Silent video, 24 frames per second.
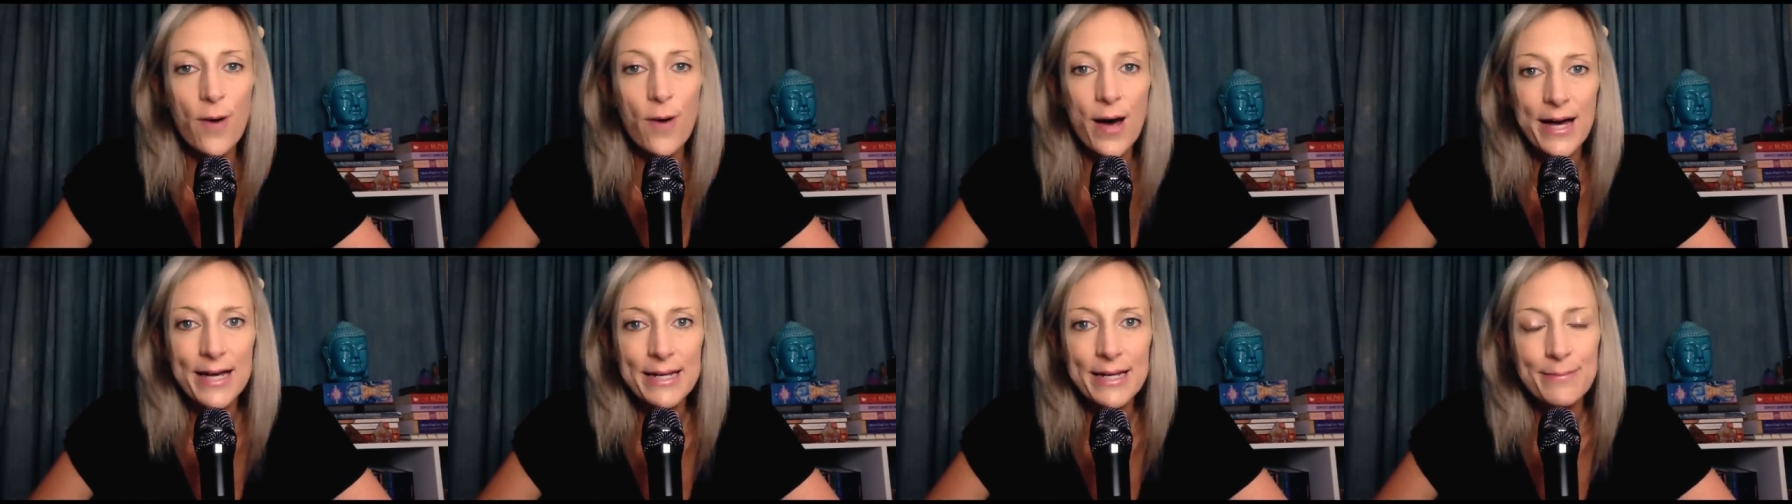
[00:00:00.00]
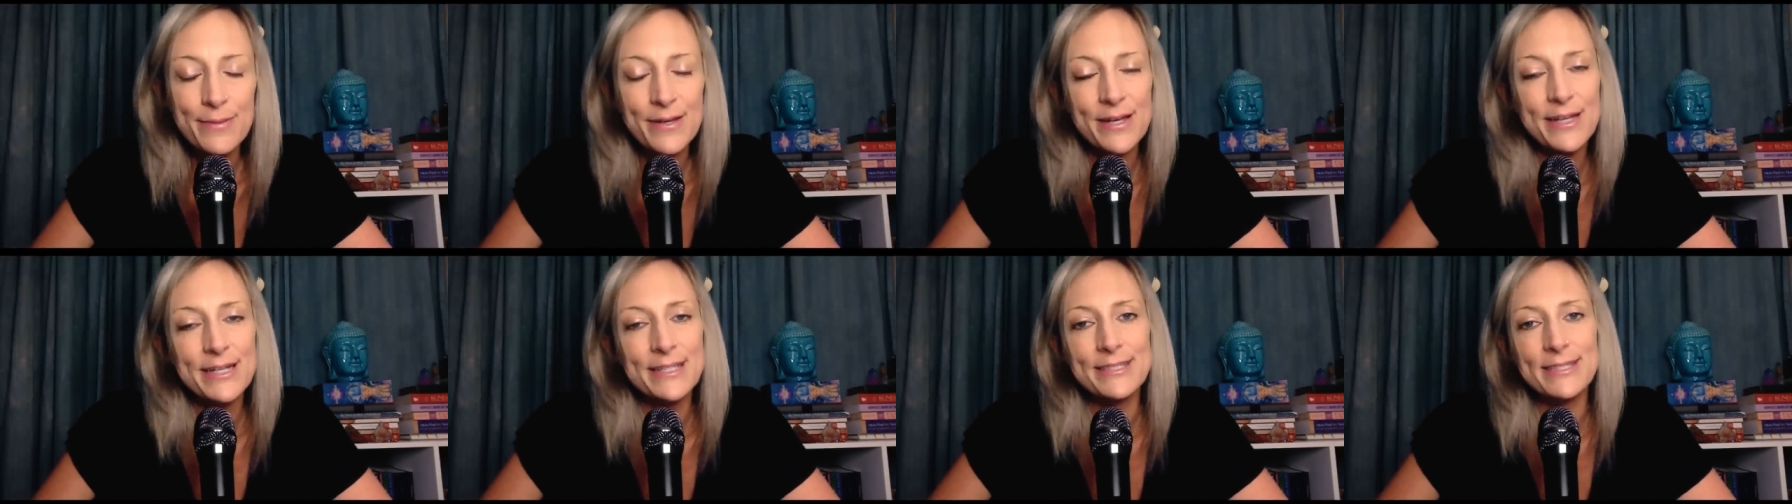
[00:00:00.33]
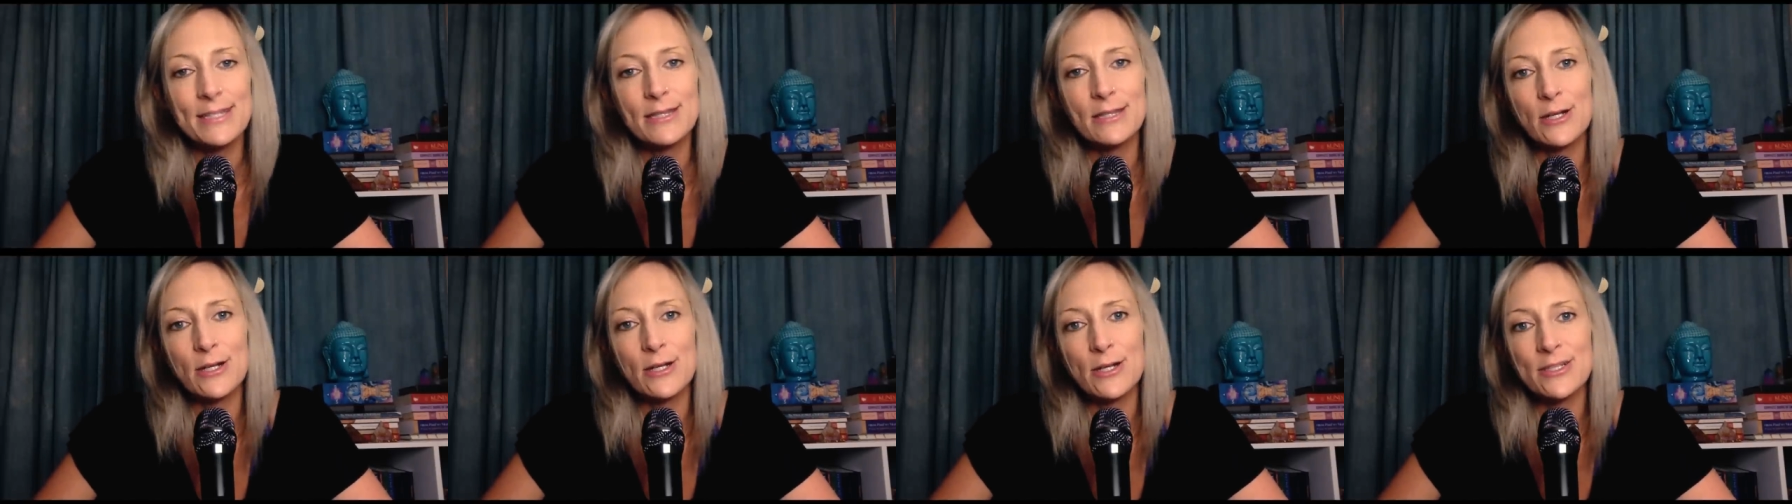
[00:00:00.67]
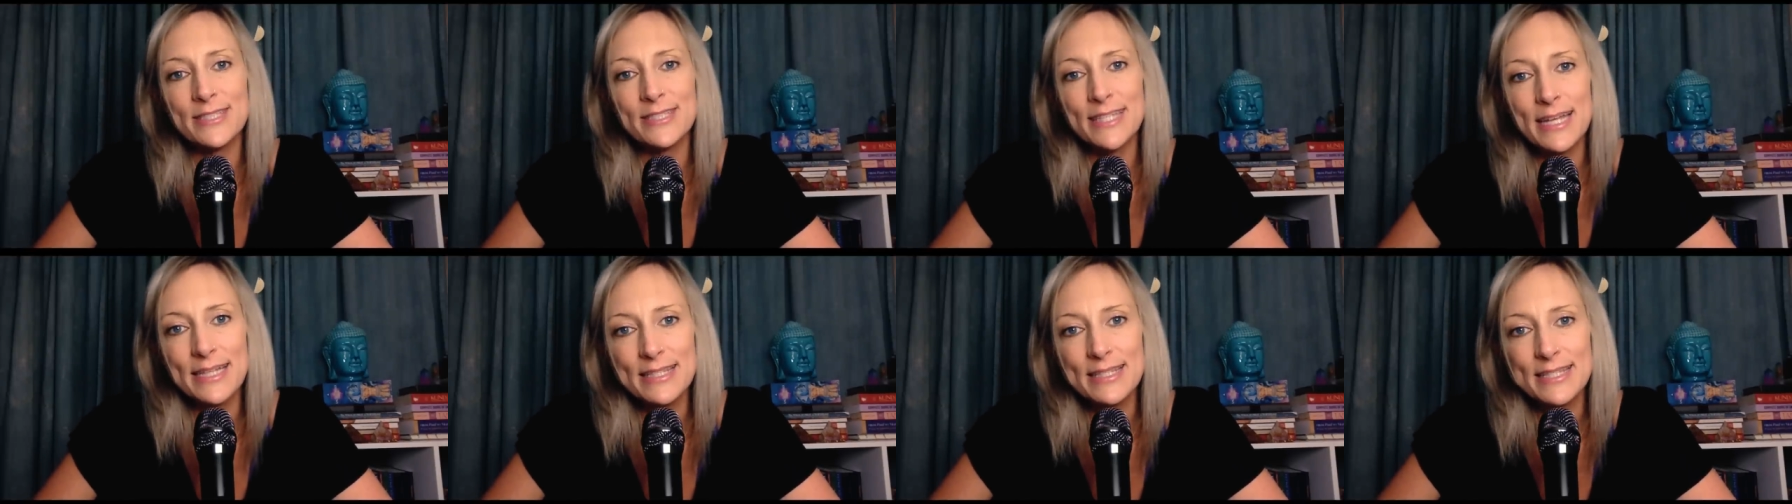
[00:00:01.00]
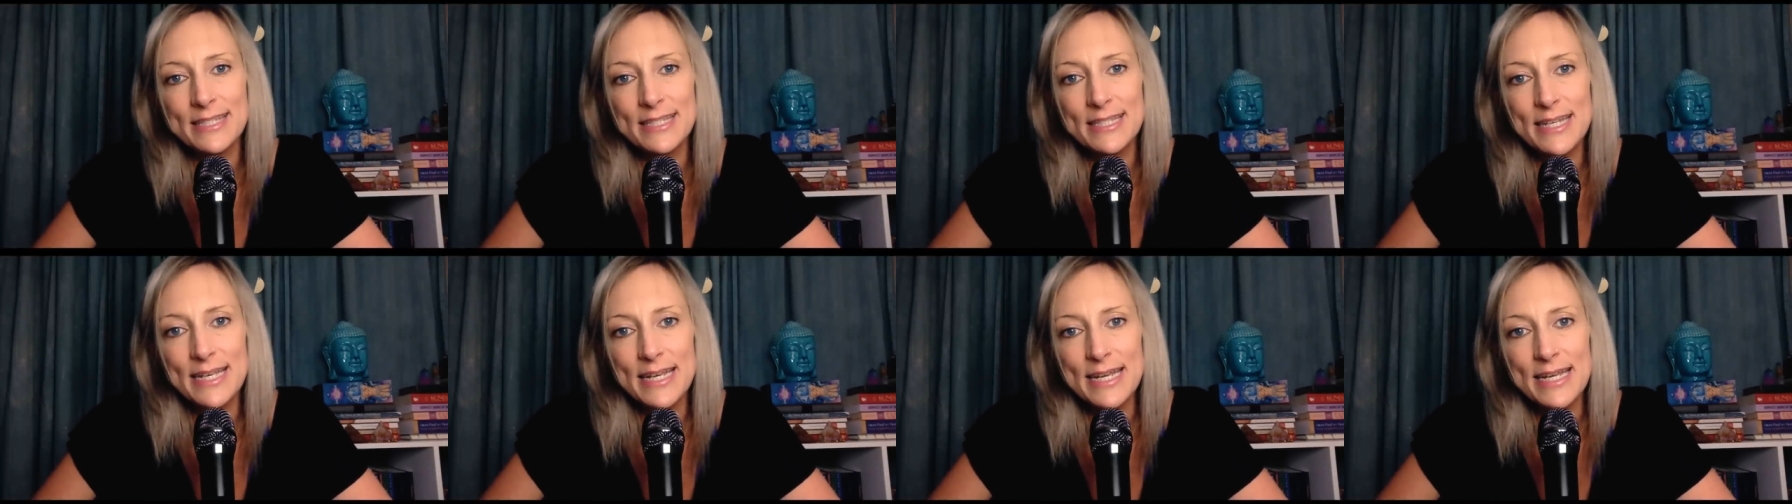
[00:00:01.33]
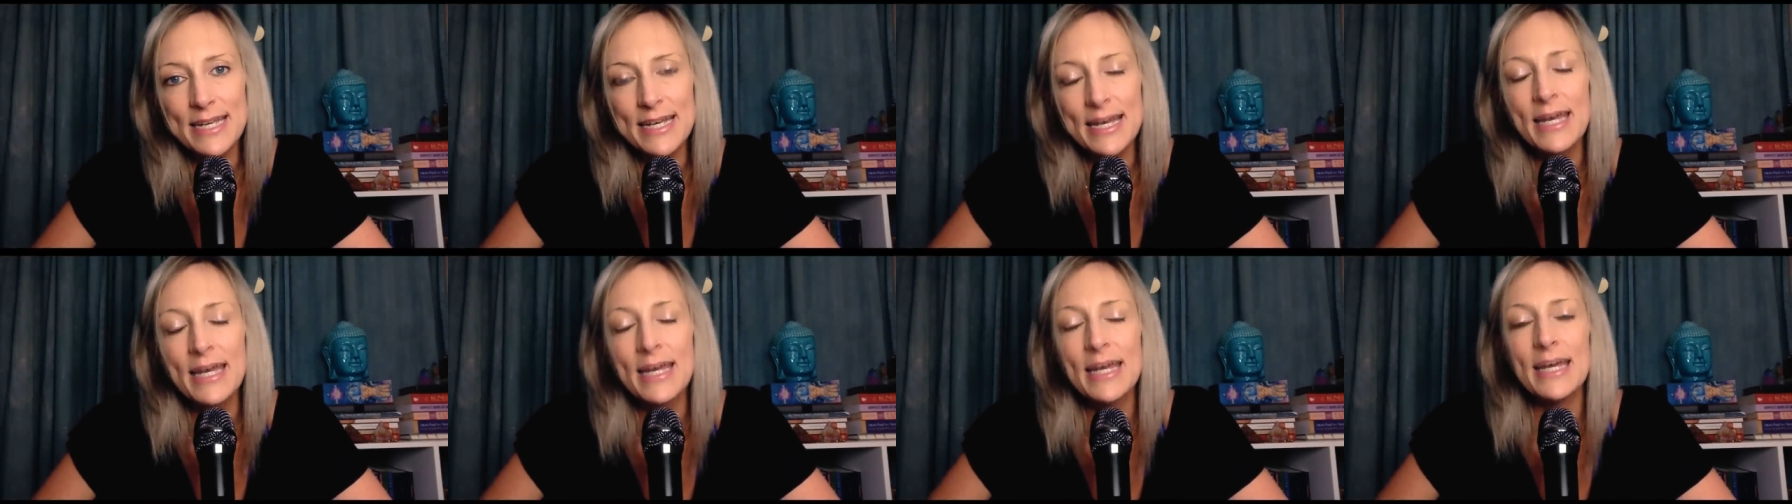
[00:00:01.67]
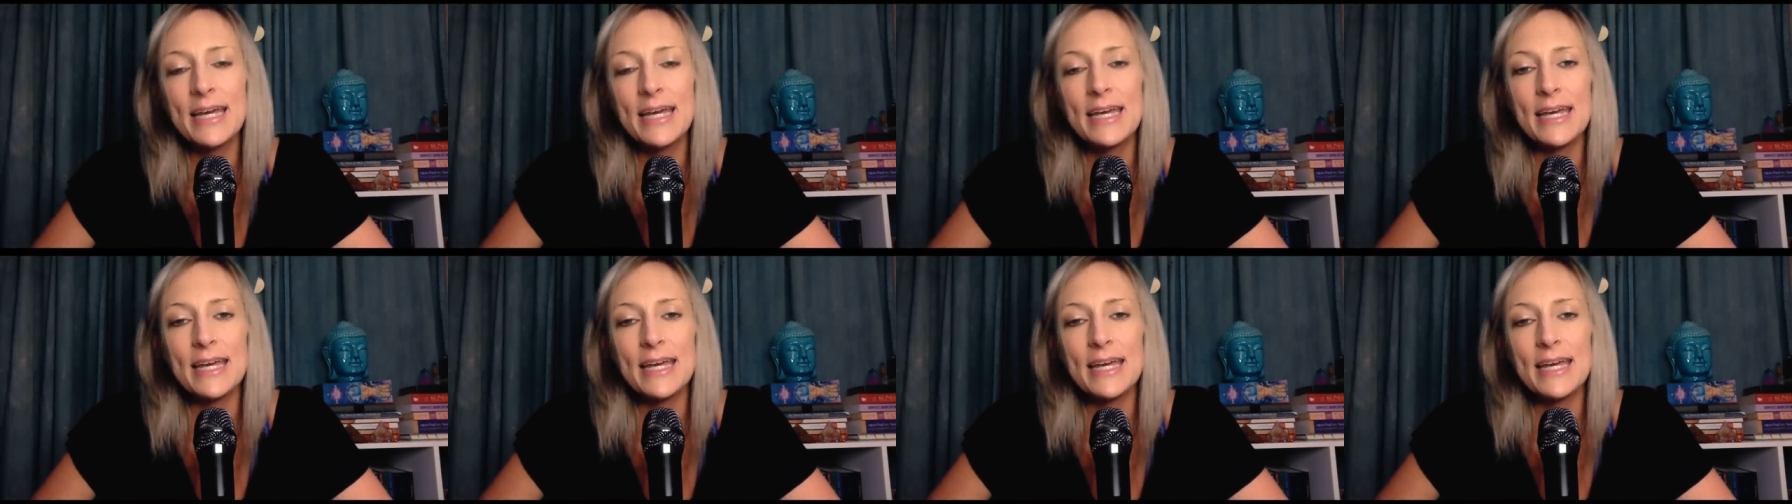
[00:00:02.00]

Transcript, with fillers: one because the third density